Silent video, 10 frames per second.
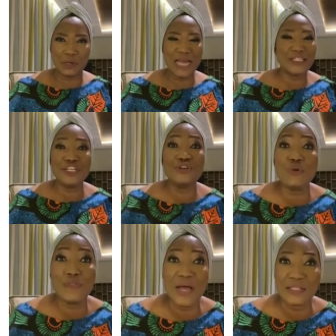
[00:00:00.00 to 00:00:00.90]
I didn't
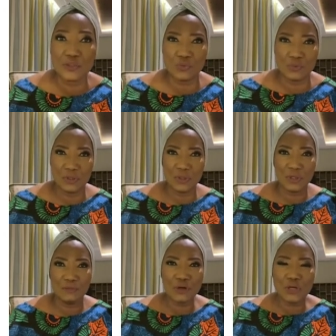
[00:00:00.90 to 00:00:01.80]
know that too.
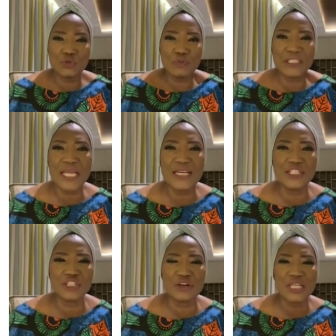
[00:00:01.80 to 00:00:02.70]
Because we'll be saying
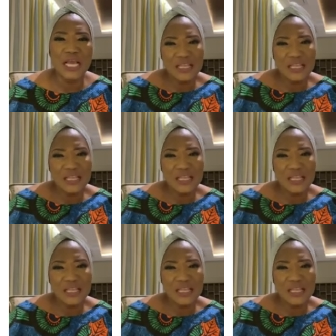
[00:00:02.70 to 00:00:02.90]
in church,